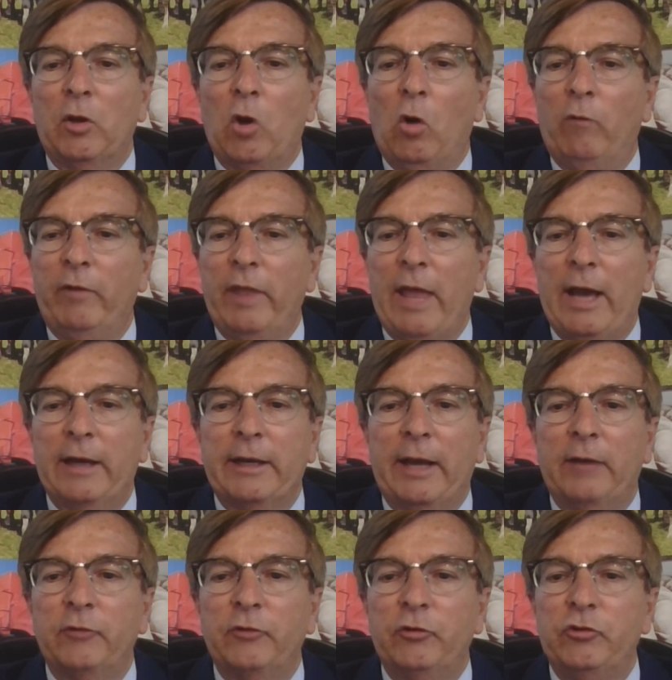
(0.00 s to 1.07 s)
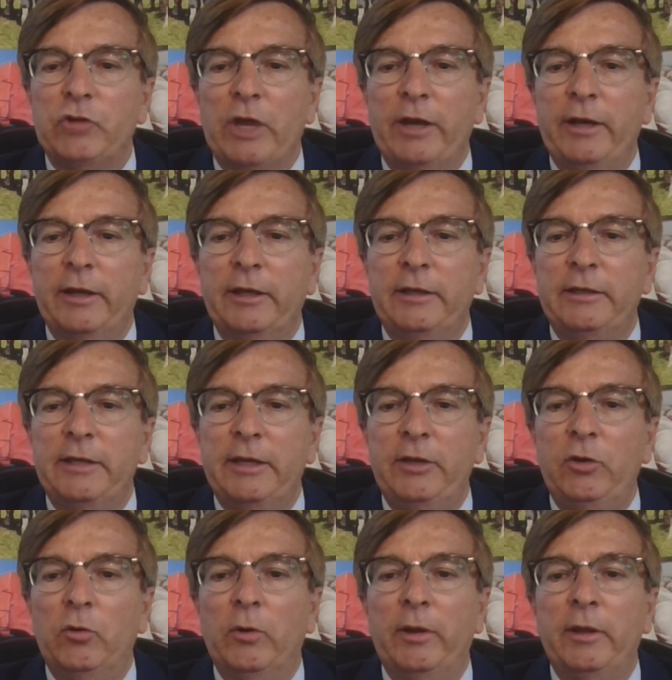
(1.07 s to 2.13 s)
COVID lockdowns in China
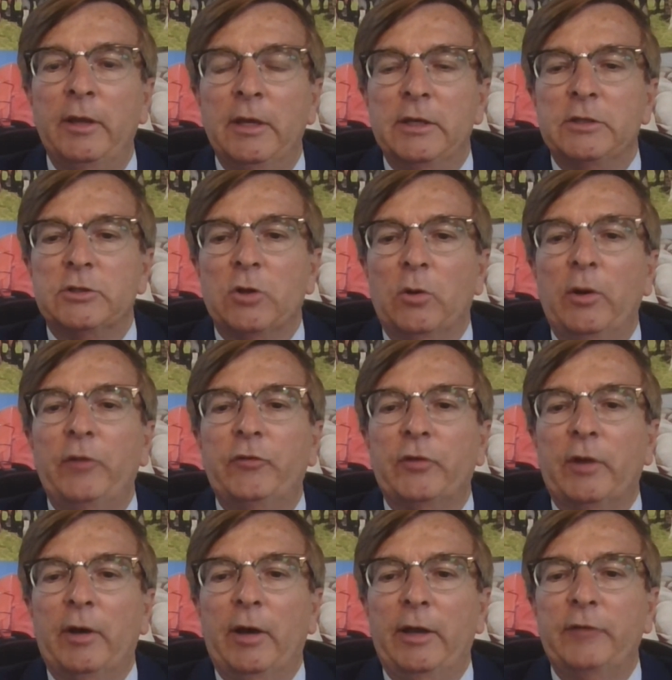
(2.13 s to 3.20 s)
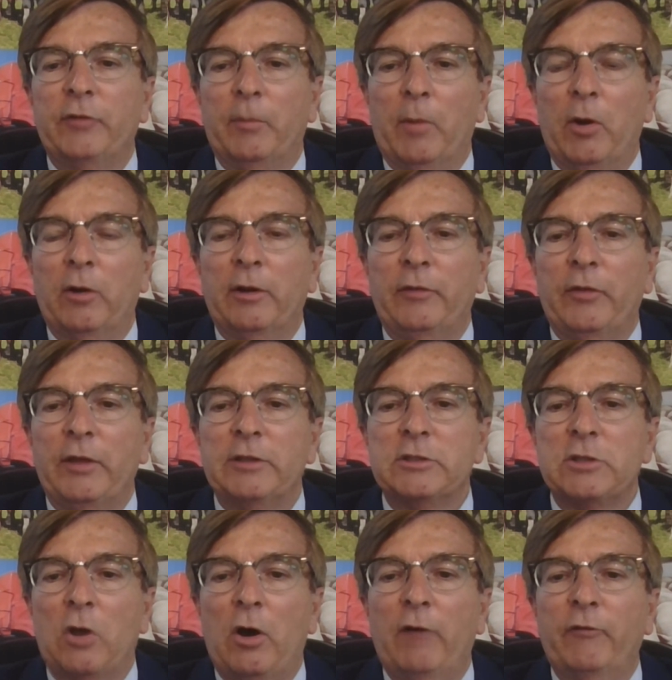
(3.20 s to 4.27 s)
continuing. So it's a, it's a market that's
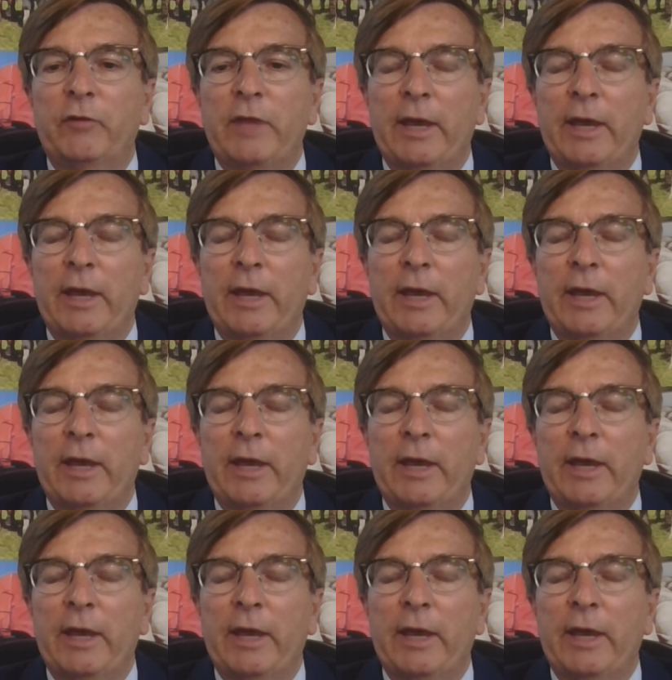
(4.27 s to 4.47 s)
soft.